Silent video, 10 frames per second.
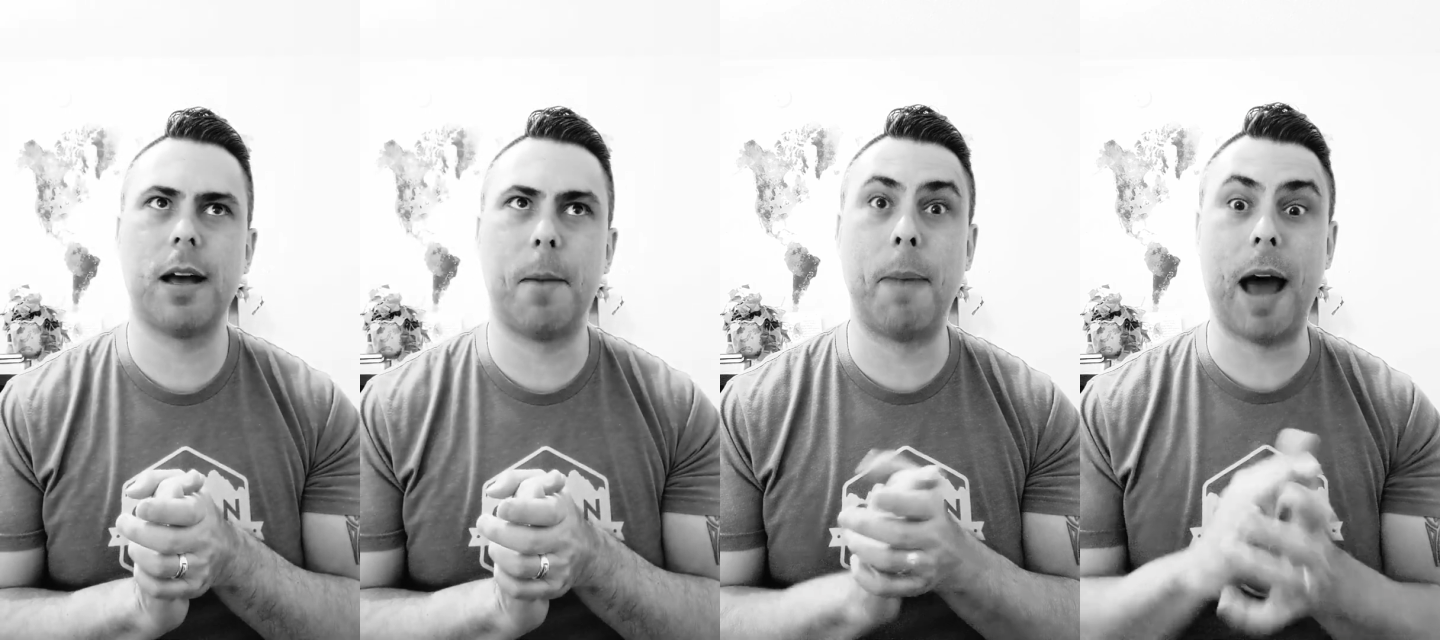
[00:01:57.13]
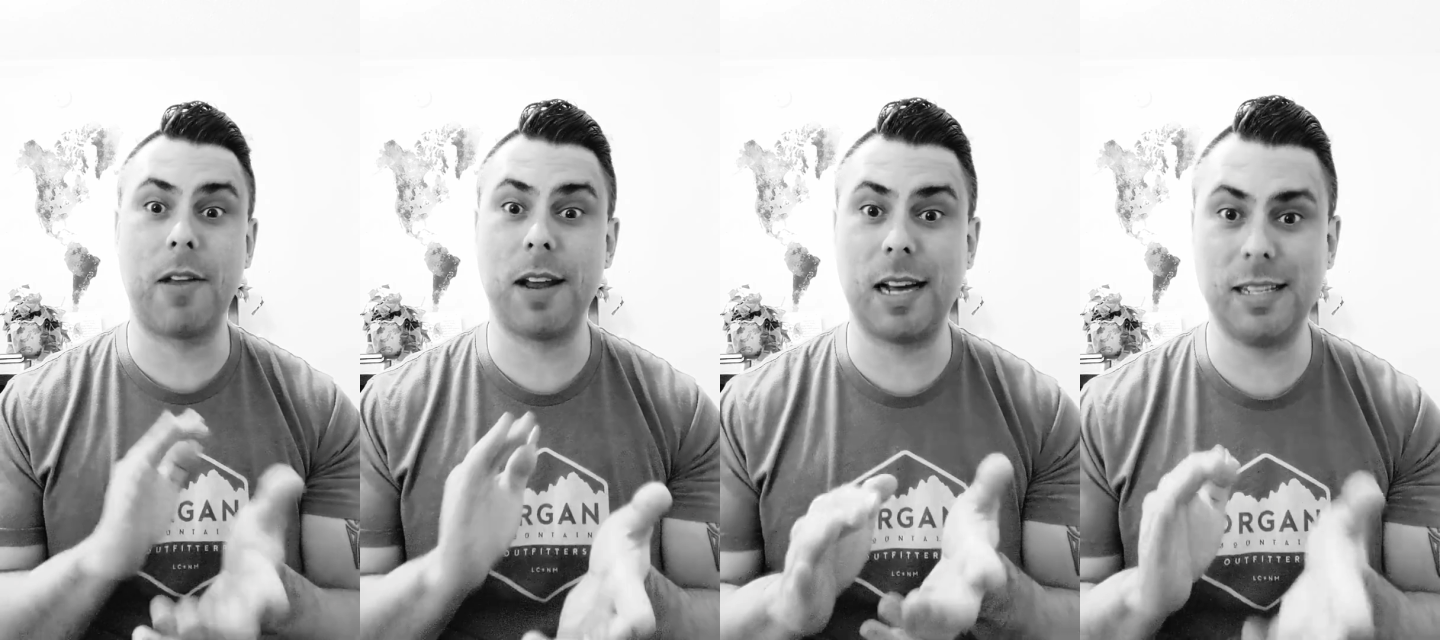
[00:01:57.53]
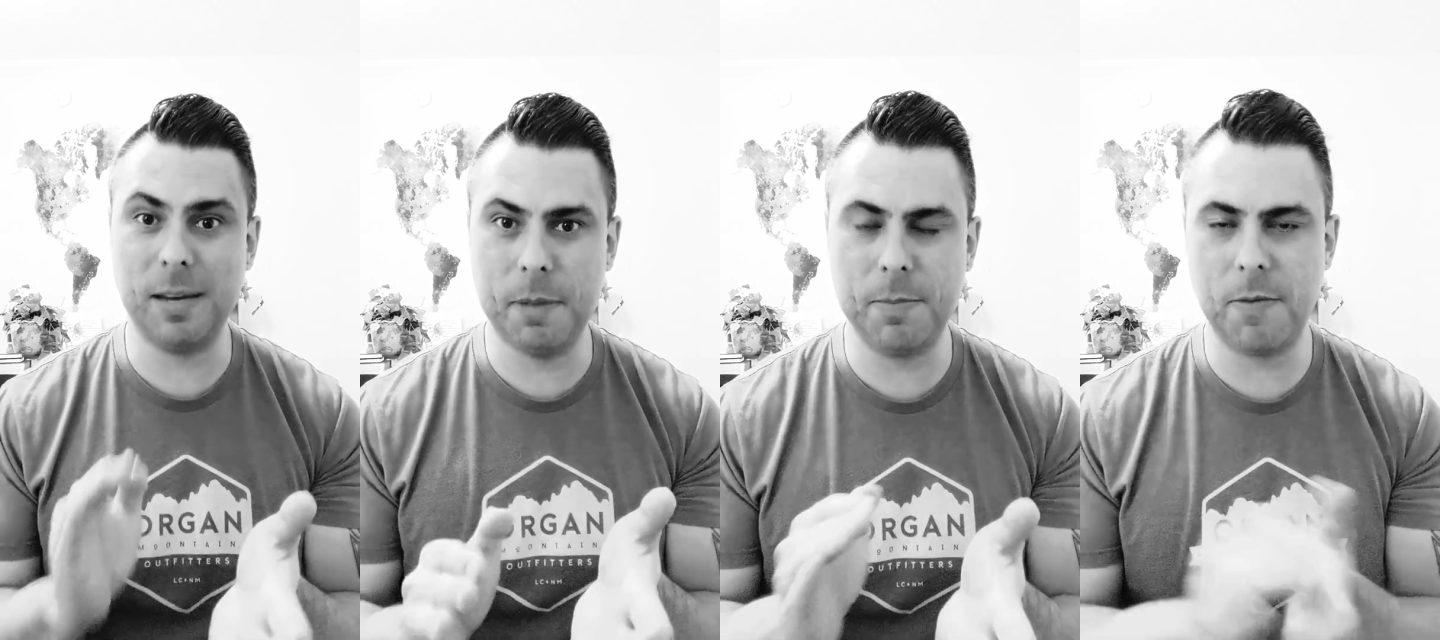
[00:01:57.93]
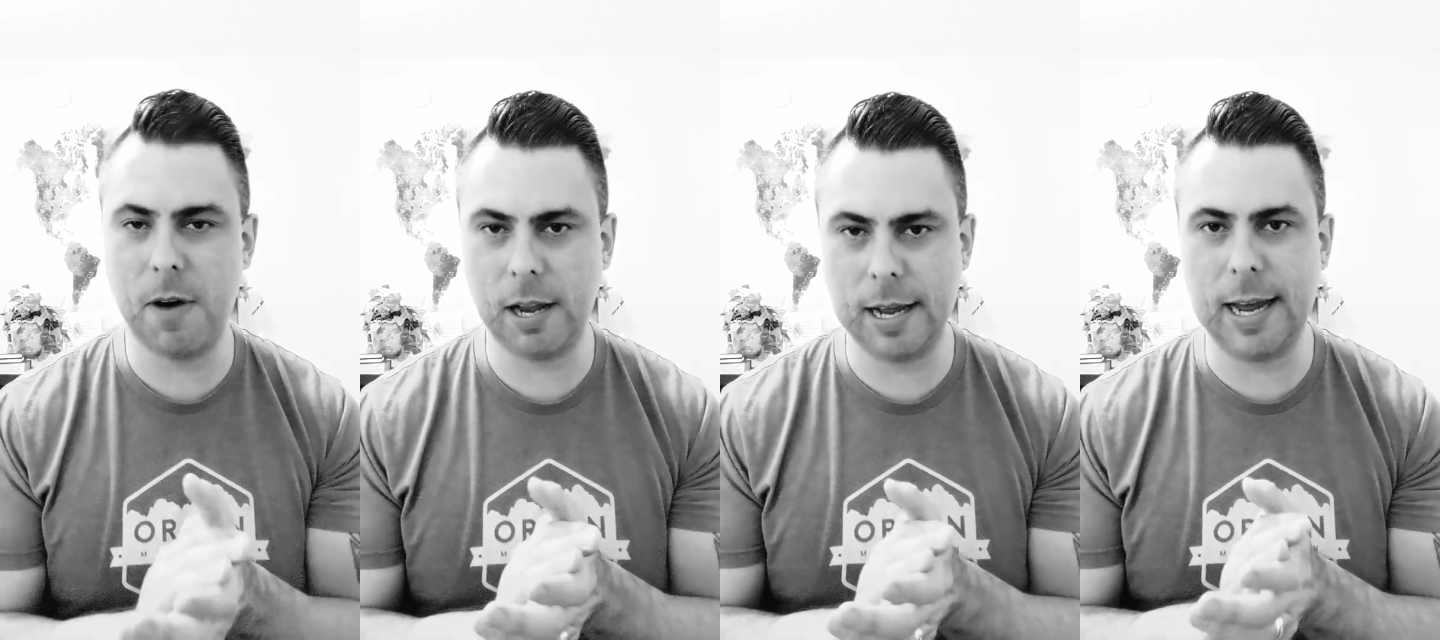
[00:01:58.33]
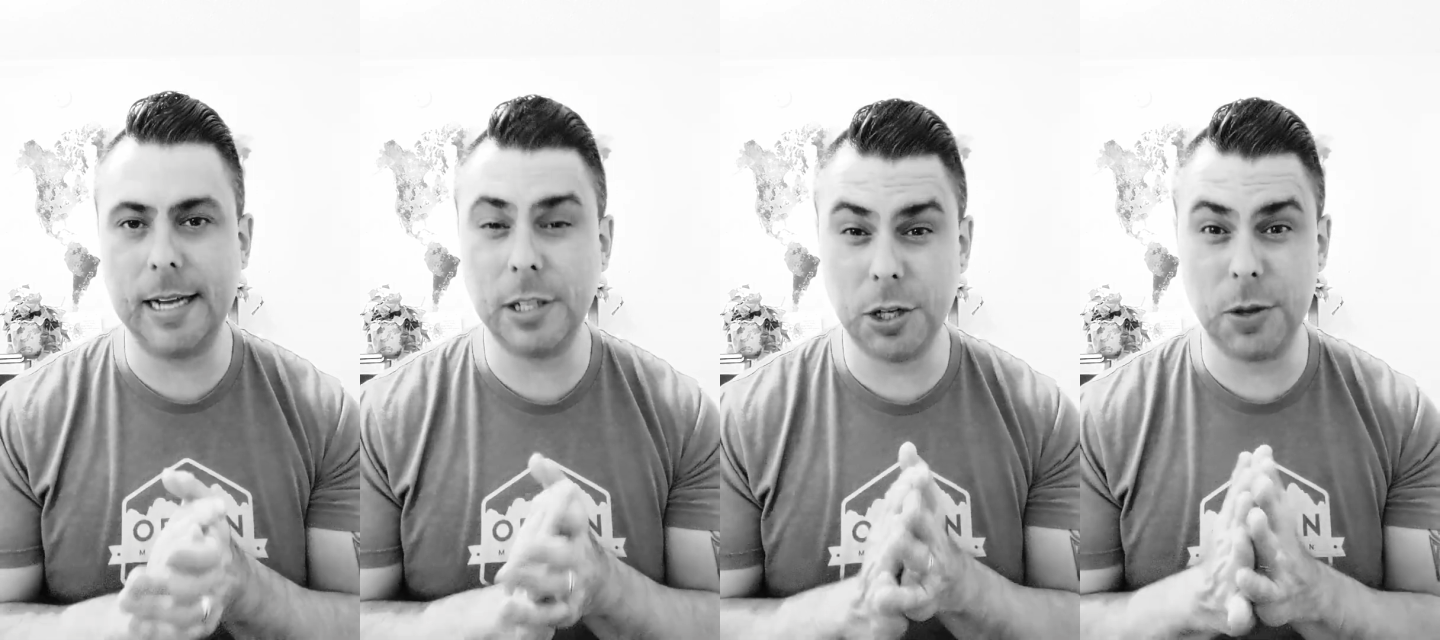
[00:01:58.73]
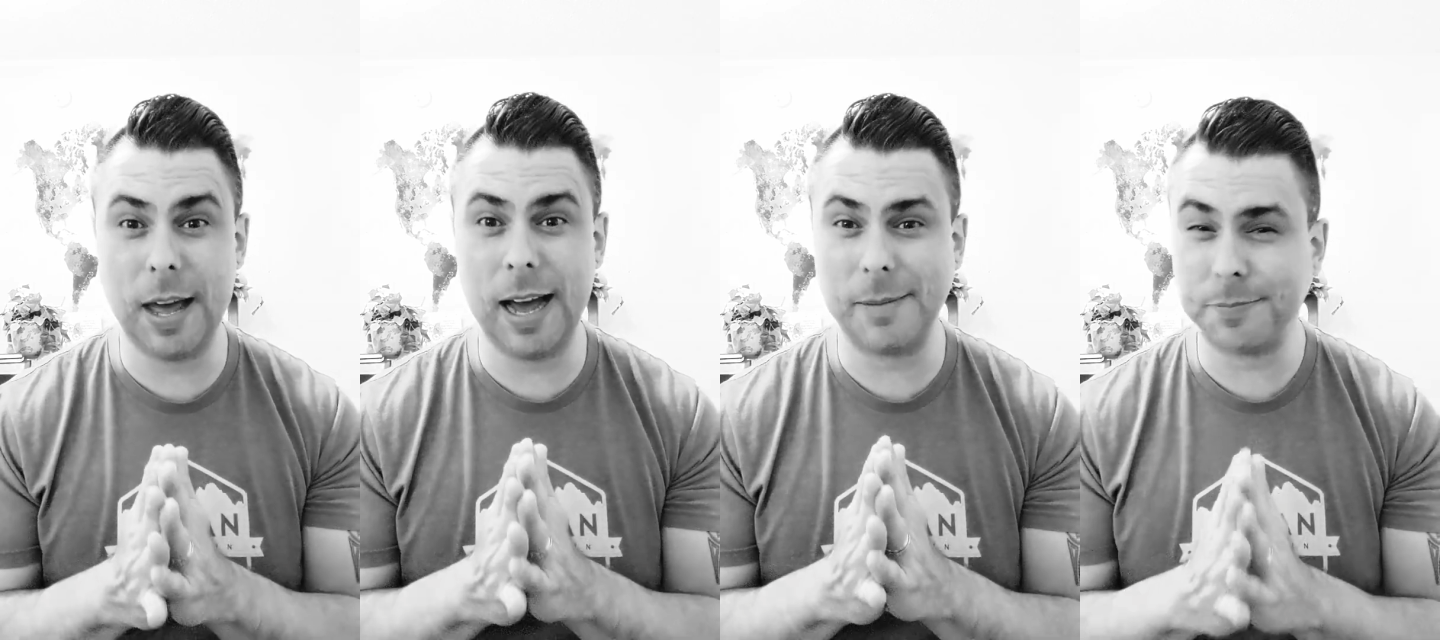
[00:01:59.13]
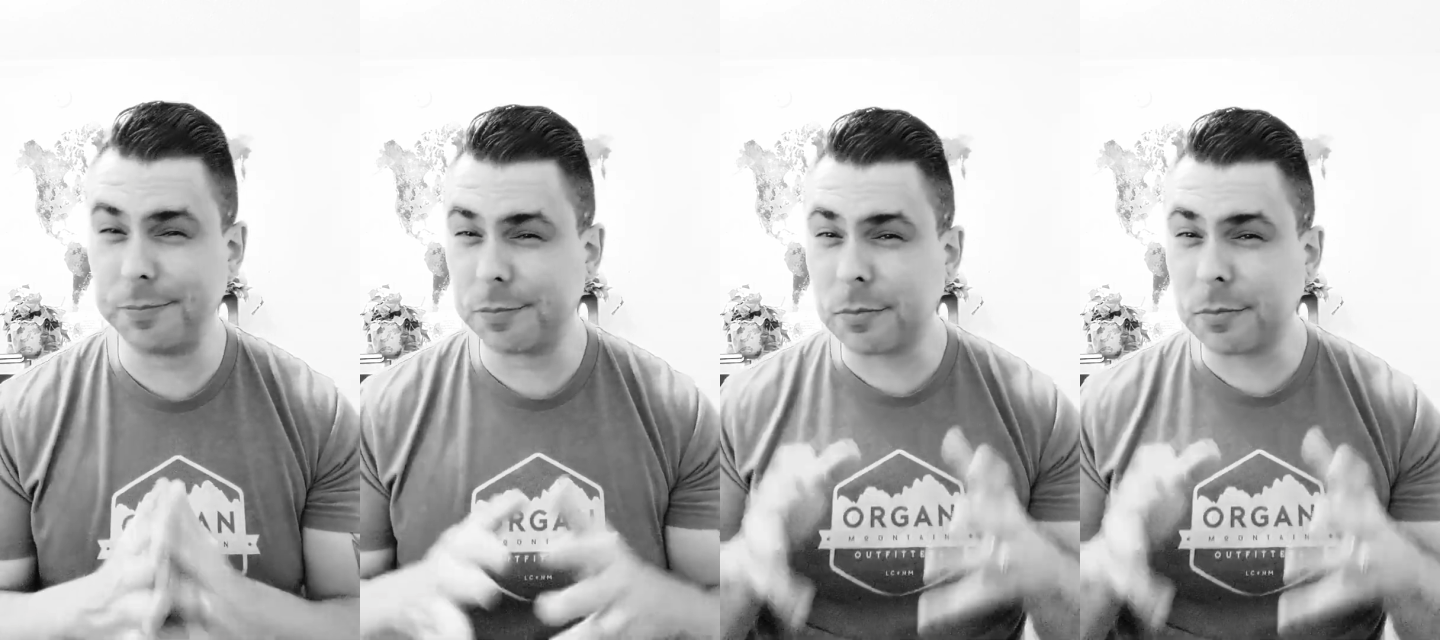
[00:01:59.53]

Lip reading: a pattern that I see people falling into that